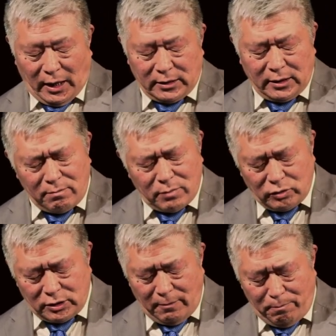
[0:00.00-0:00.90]
I think
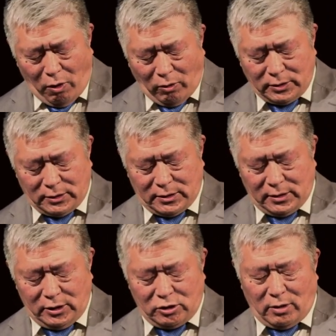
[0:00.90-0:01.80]
most important
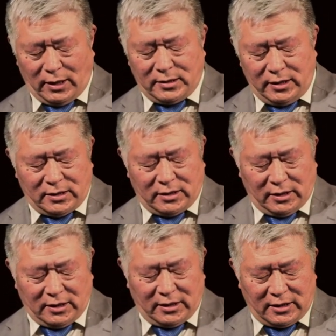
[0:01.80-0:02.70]
is to assist
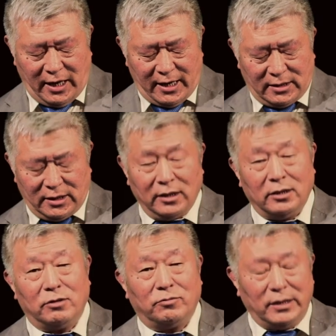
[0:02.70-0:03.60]
the state
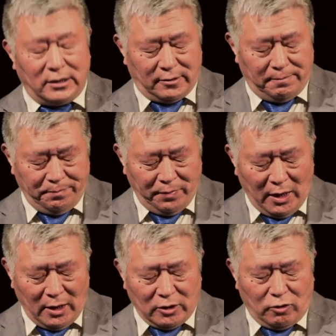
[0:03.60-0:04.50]
in the region
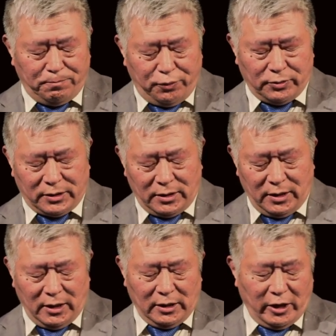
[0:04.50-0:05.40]
to put
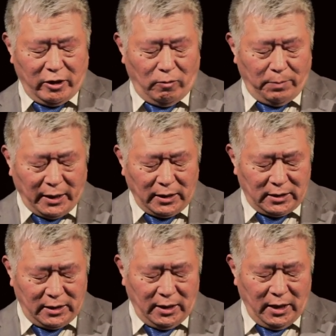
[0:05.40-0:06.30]
the
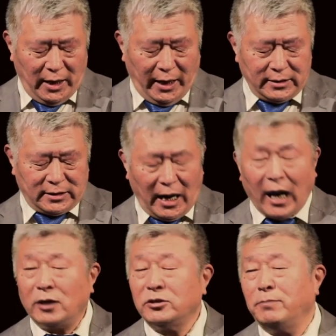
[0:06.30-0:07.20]
humanity as the
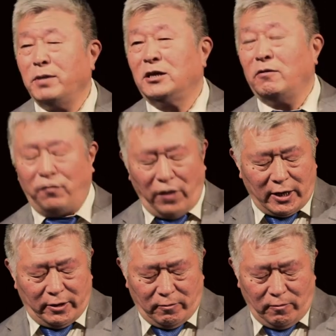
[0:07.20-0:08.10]
ultimate
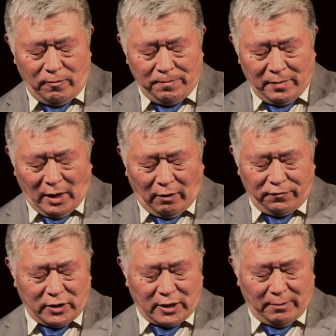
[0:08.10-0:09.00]
value
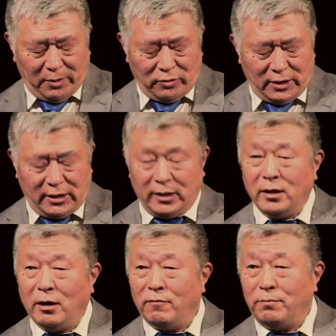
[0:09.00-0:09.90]
of the
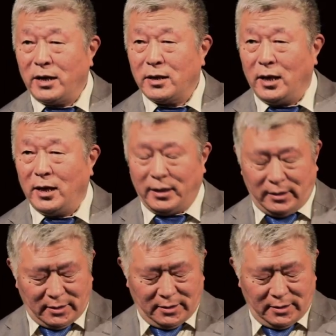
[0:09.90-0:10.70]
community of mankind.